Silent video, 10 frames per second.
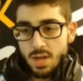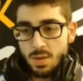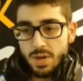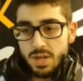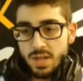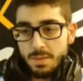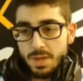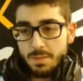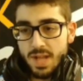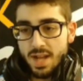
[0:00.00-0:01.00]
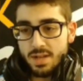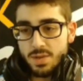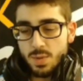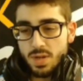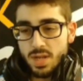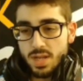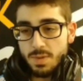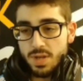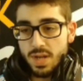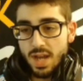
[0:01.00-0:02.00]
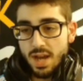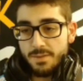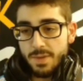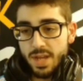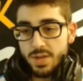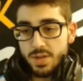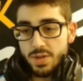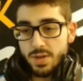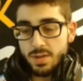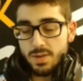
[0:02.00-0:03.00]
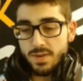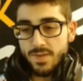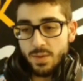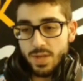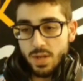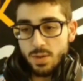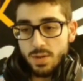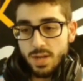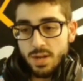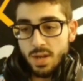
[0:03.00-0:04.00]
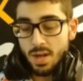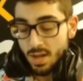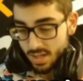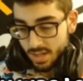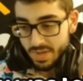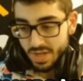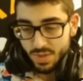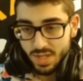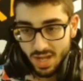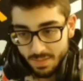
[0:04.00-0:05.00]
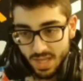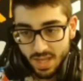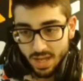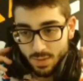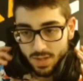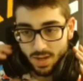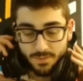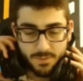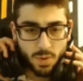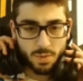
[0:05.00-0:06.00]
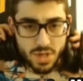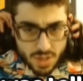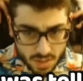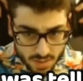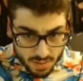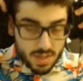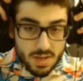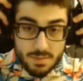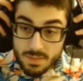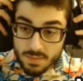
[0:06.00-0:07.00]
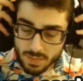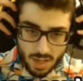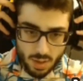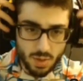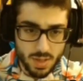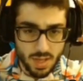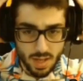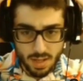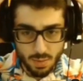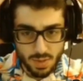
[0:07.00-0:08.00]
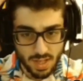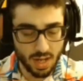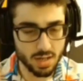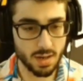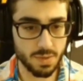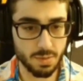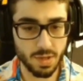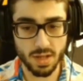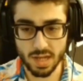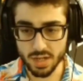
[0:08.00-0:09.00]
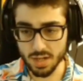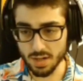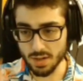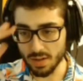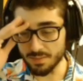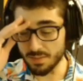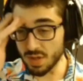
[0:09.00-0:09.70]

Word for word: What can you say about the Blacklist rookie, especially Owl playing as a jungler, even though he's a gold laner? Somebody was telling me that he was like a former jungler or something. But yeah, you could tell he was not comfortable on that shit at all.